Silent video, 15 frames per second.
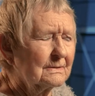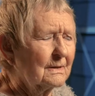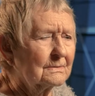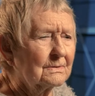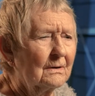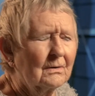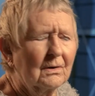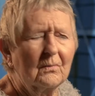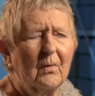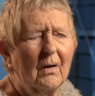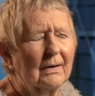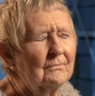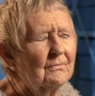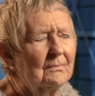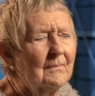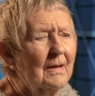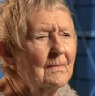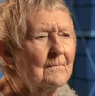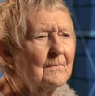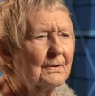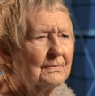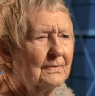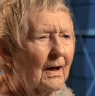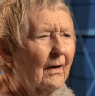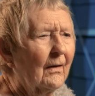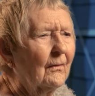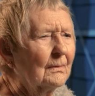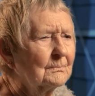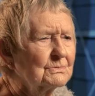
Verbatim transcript: I can't quite remember now.